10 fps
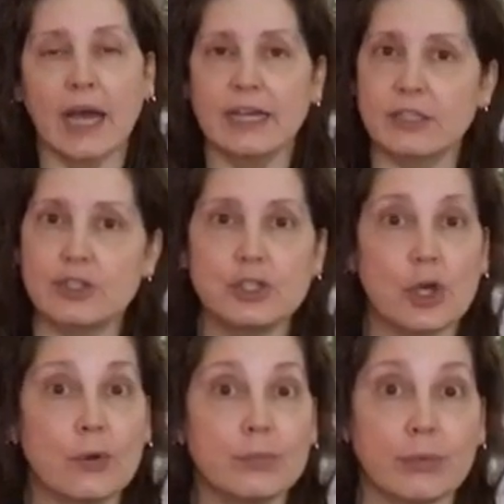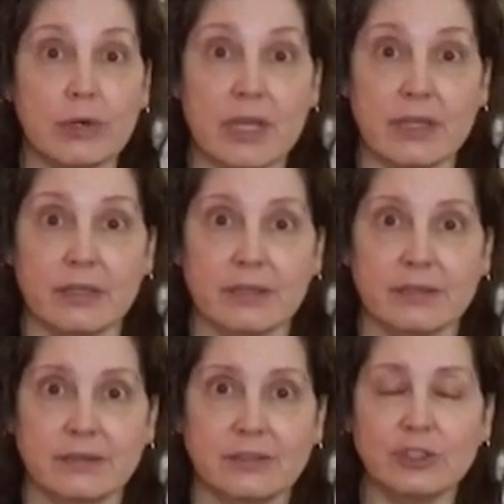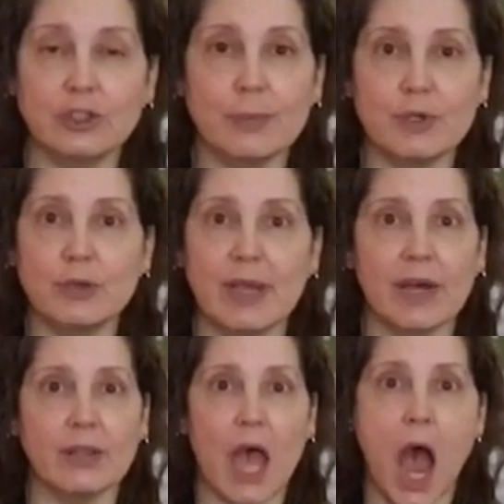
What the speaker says: and don't breathe. Just open your mouth